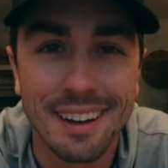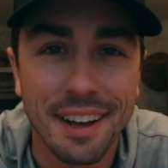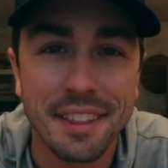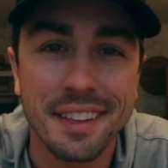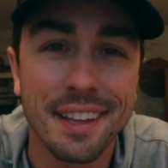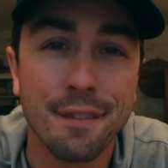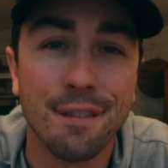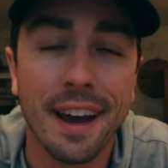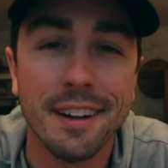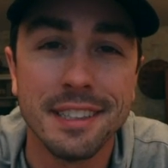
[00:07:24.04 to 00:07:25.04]
I think that
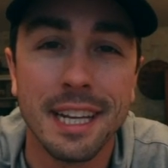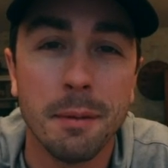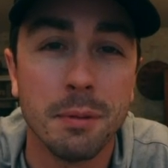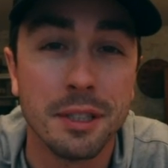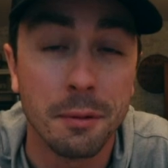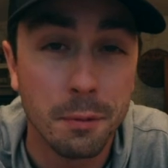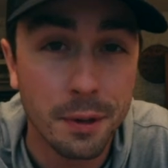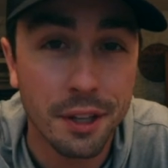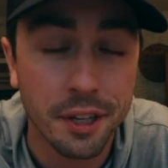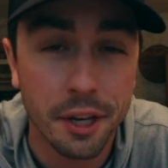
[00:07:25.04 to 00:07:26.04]
final tip was a
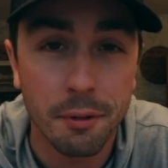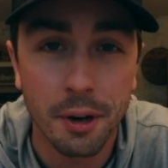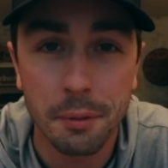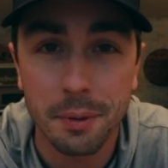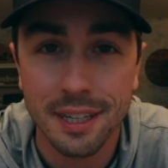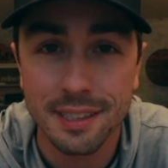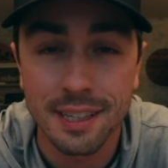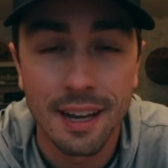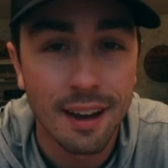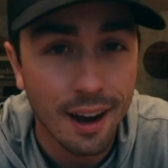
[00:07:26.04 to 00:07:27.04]
really good one
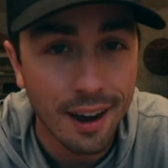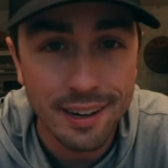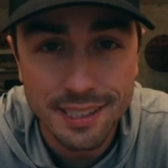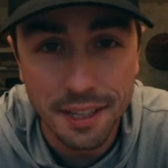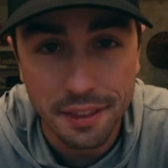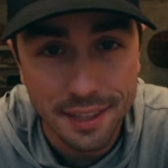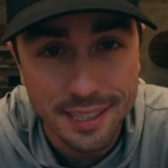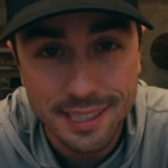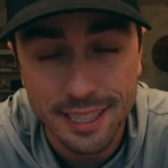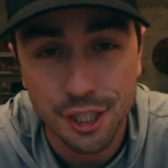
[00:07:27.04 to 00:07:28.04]
because honestly,
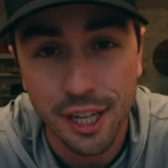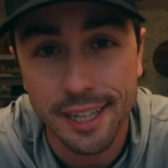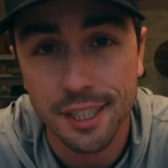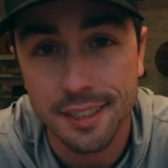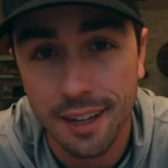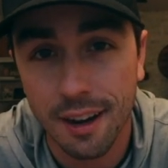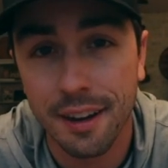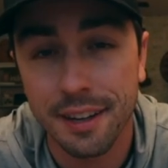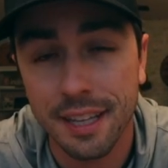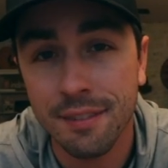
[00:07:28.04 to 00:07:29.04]
things can change a
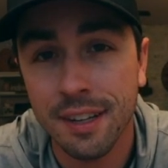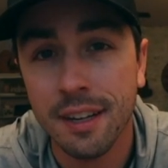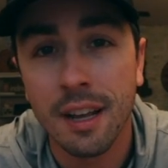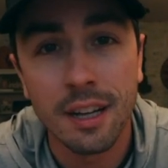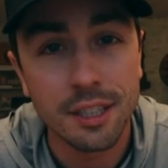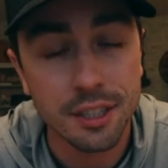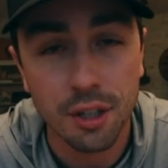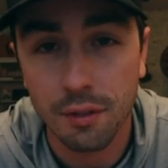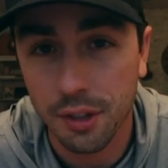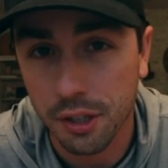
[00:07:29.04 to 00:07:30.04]
ton, even just
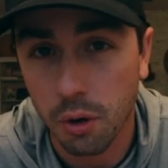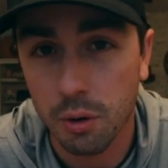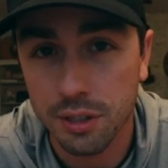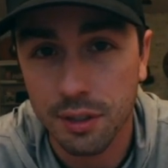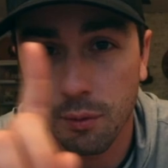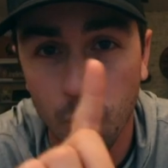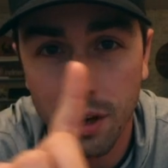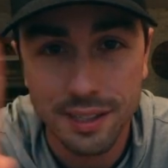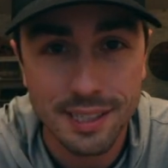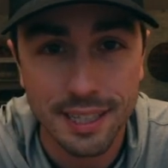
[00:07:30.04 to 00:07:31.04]
over the course of
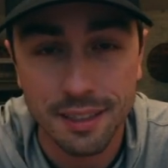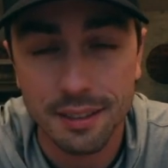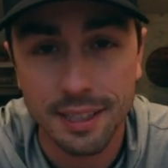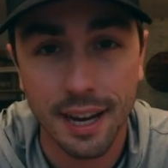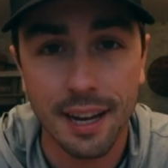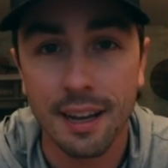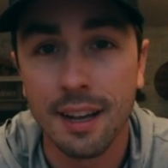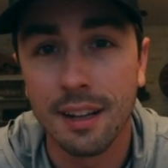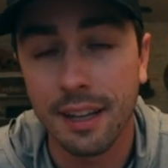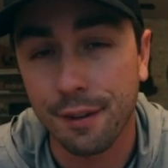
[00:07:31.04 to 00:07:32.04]
one single day.
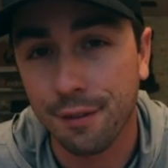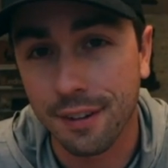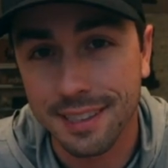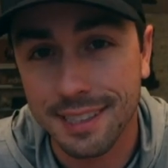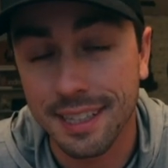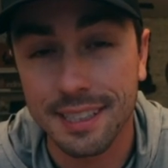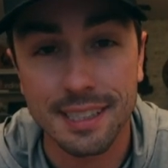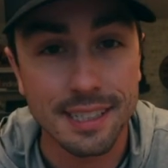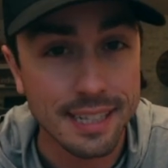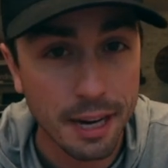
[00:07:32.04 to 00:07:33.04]
Like for instance,
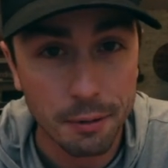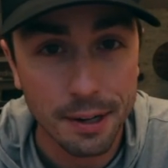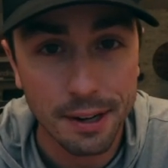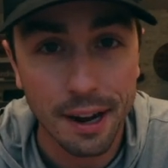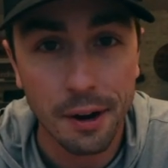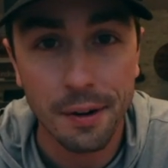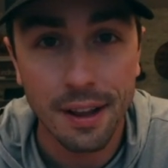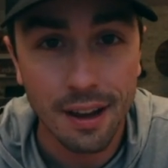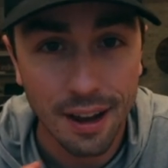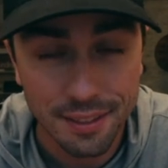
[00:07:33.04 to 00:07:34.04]
the day we were out
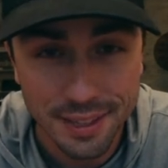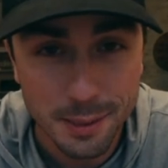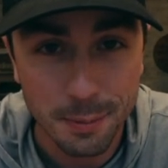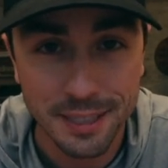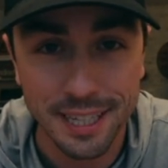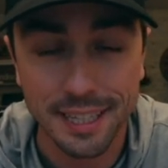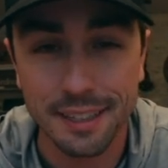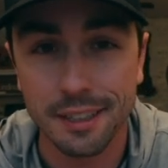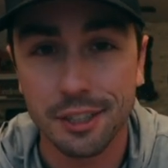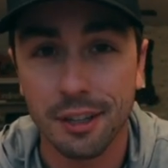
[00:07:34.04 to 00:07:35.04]
on this
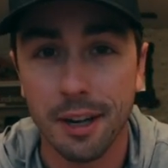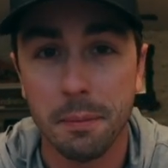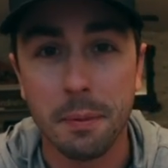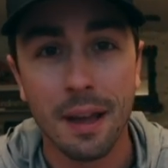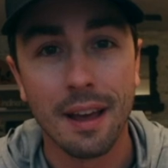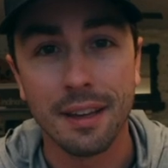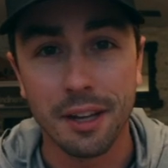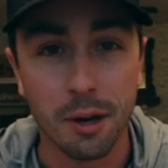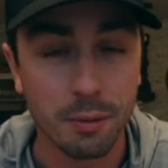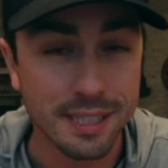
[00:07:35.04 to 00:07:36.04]
particular trip,
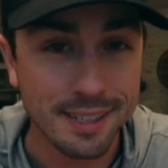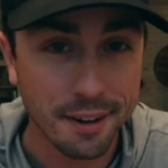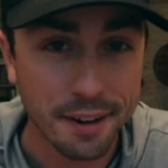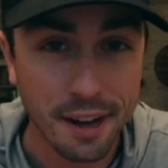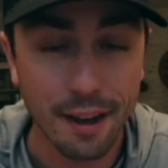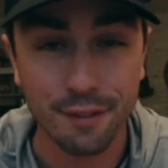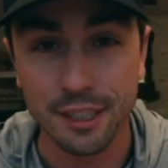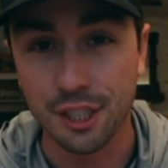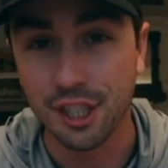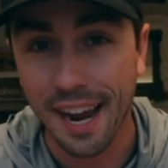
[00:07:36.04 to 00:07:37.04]
you know, we started off
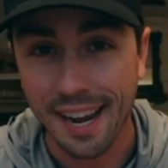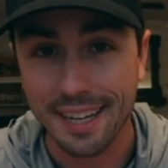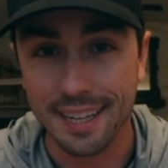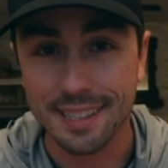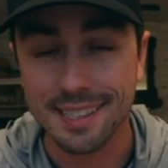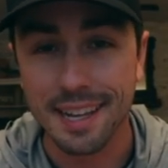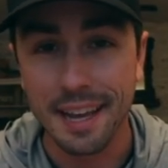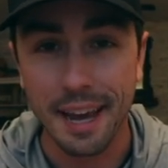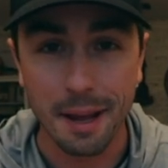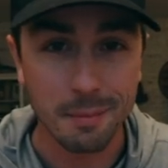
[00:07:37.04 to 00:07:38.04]
in jackets,
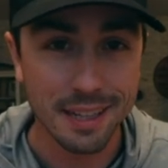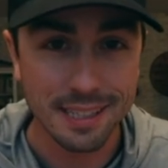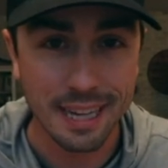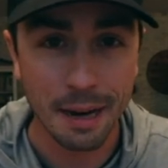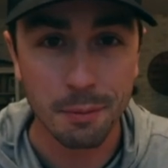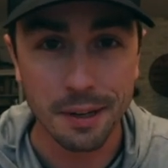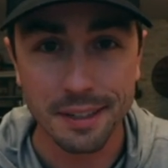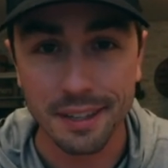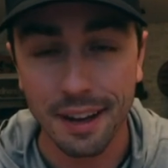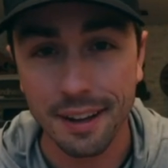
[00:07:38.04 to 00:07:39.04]
and by the time we
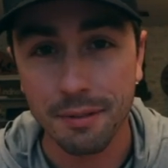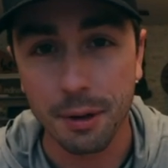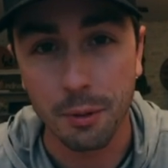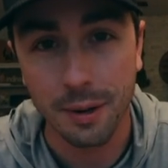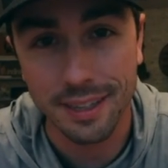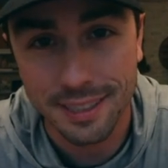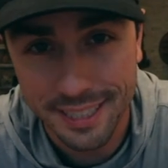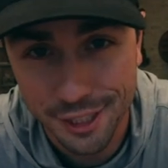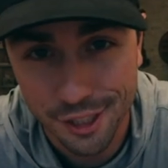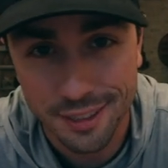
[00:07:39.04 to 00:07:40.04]
were done, we were wearing
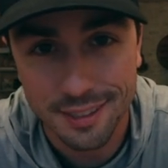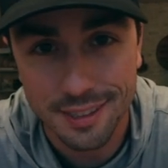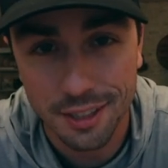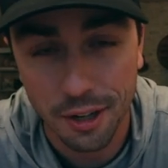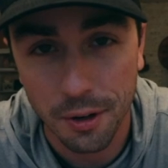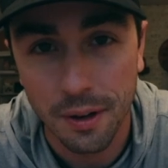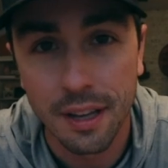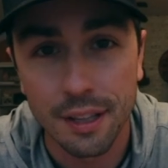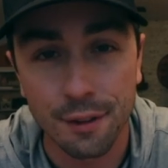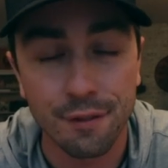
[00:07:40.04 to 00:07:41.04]
t-shirts. So
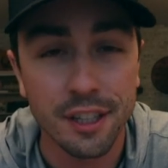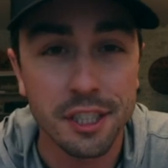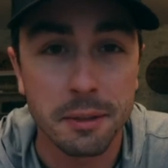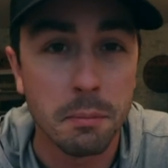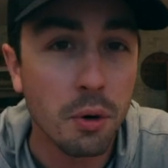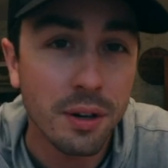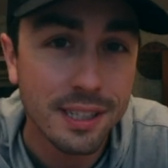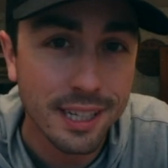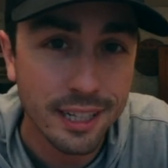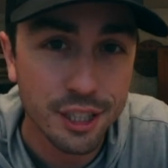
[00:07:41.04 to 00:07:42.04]
the fish's mood
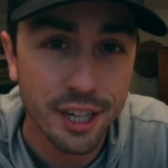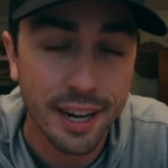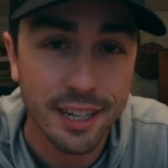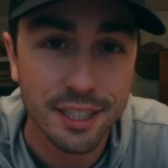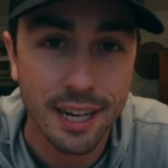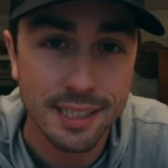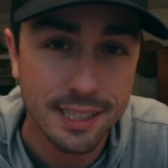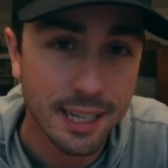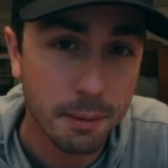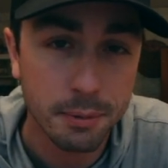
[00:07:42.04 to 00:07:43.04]
is gonna change as
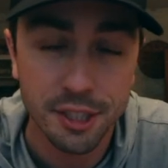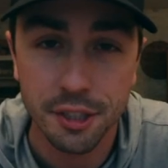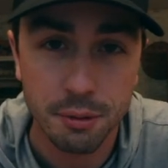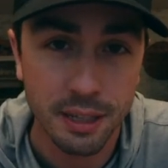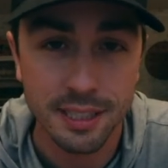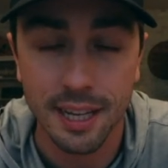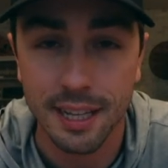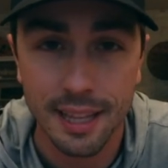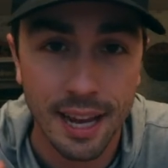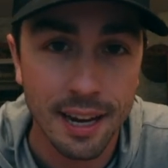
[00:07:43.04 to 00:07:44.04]
the temperature swings
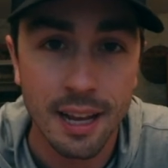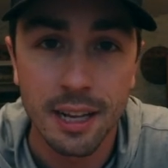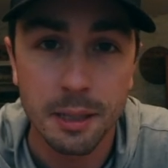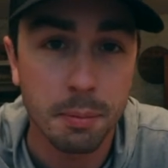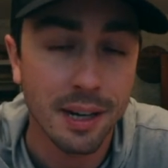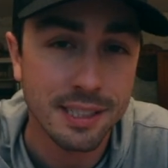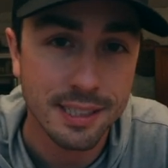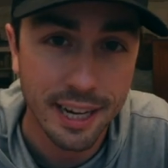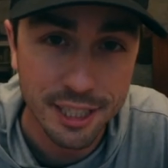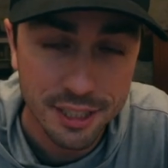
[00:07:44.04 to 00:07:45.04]
like that. The
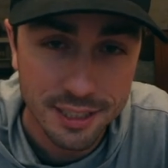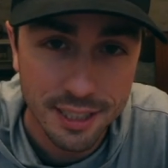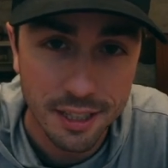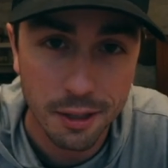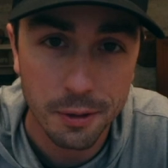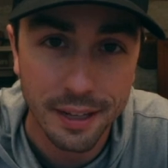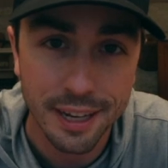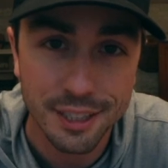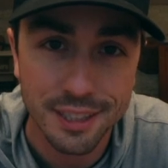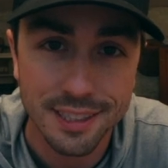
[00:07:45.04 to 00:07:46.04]
presentations and the
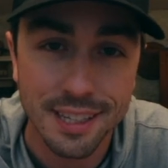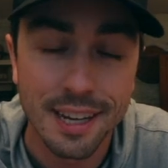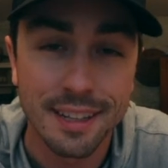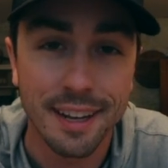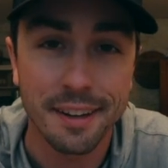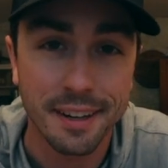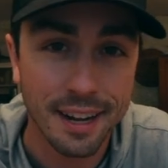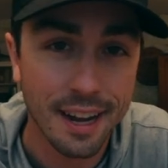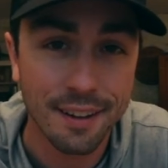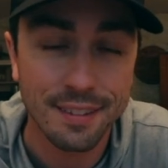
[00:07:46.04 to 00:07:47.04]
locations that you're
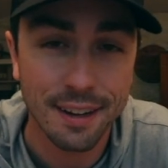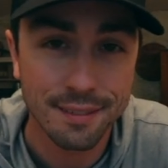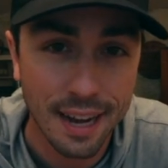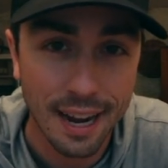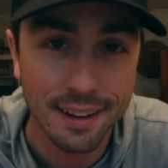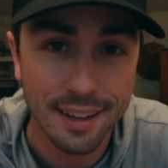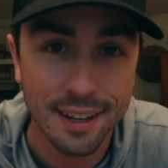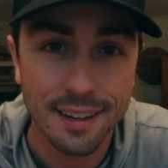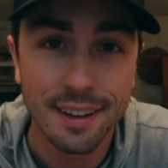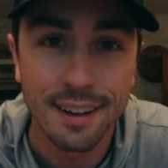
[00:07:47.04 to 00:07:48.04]
gonna have to have dialed
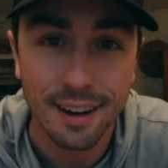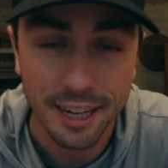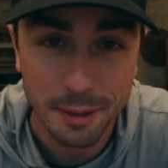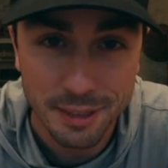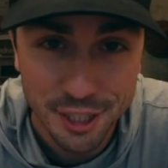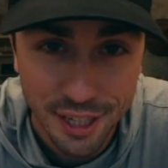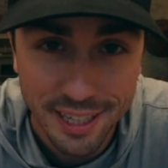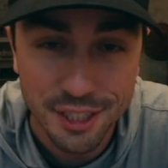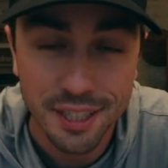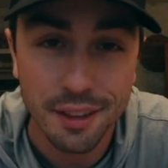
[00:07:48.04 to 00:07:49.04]
in are gonna be
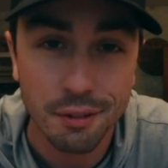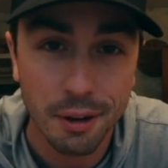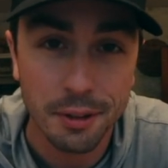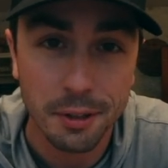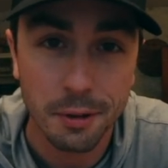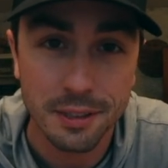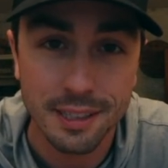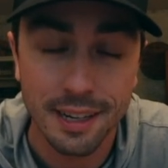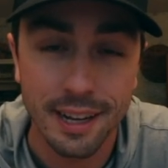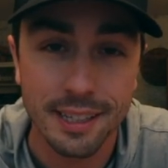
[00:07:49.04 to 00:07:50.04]
changing throughout the course
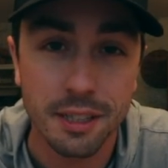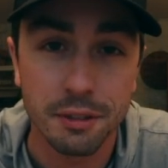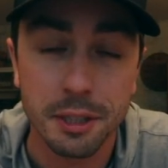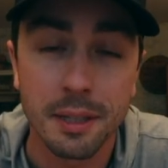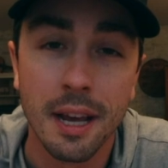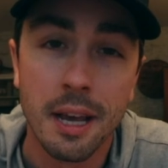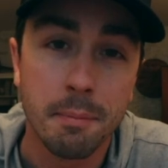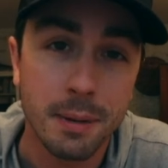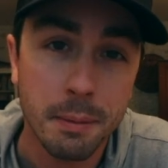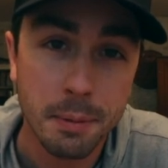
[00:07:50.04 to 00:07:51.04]
of the day. So just
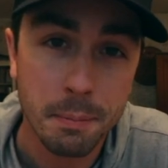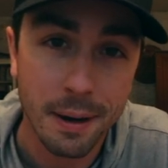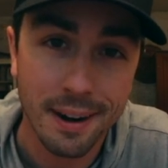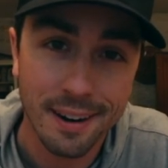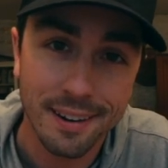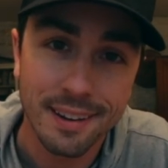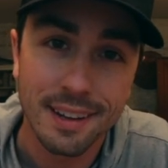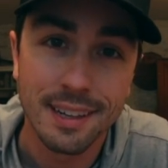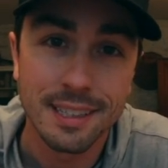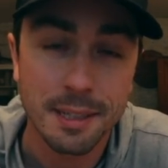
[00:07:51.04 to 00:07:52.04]
be prepared
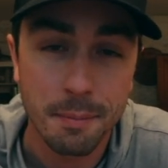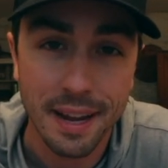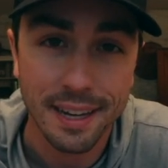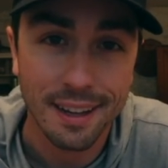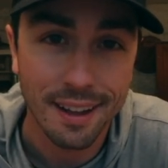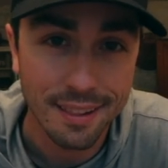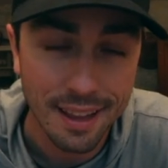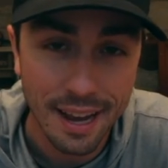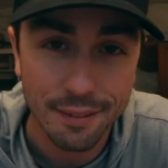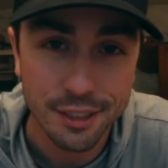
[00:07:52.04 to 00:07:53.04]
to make a
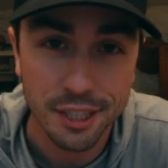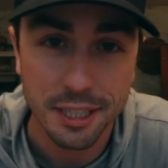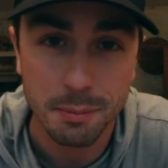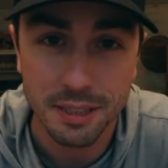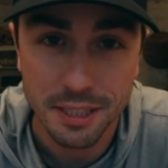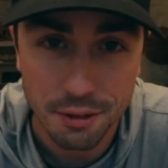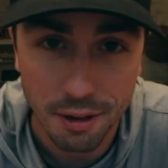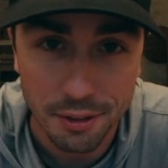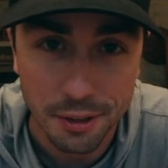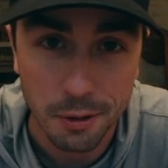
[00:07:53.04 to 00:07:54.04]
lot of adjustments
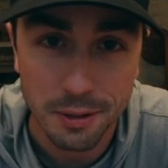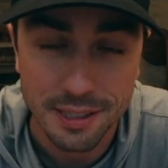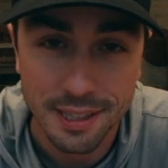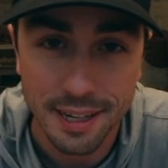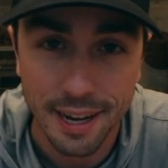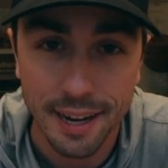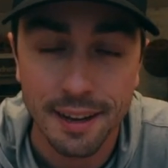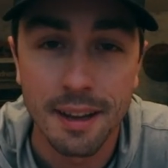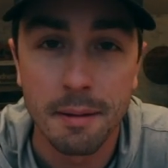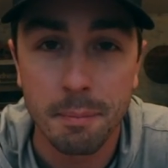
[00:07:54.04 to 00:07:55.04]
throughout the course of the
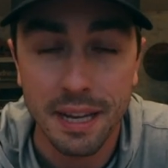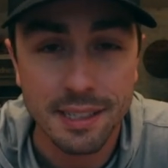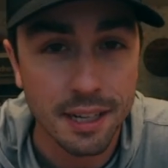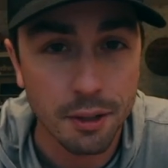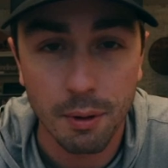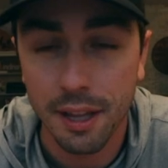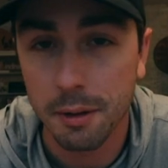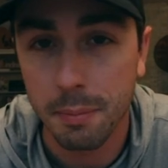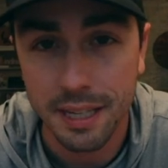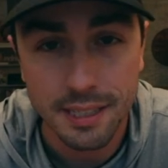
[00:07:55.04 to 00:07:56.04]
day based on the
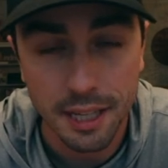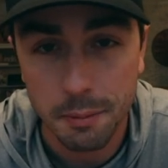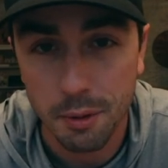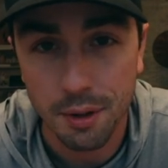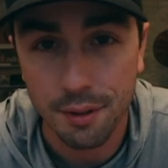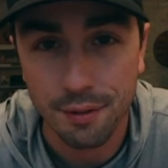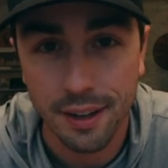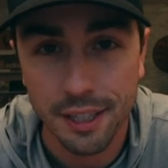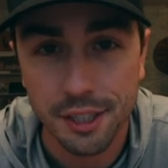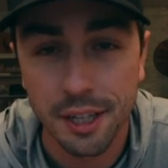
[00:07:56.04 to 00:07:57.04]
weather, based on the mood of the
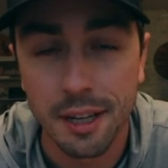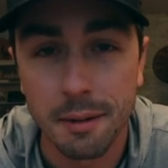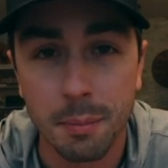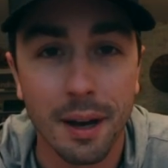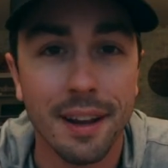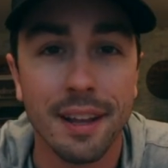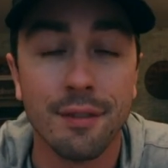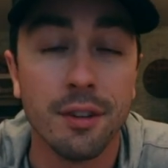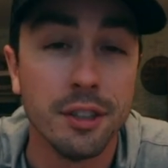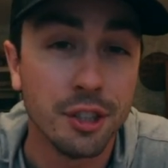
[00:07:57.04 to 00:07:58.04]
fish. But
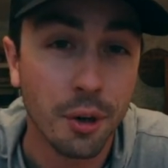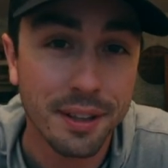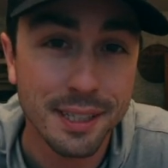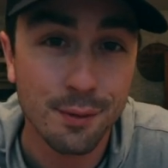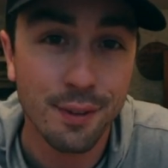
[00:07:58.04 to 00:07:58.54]
if you enjoyed this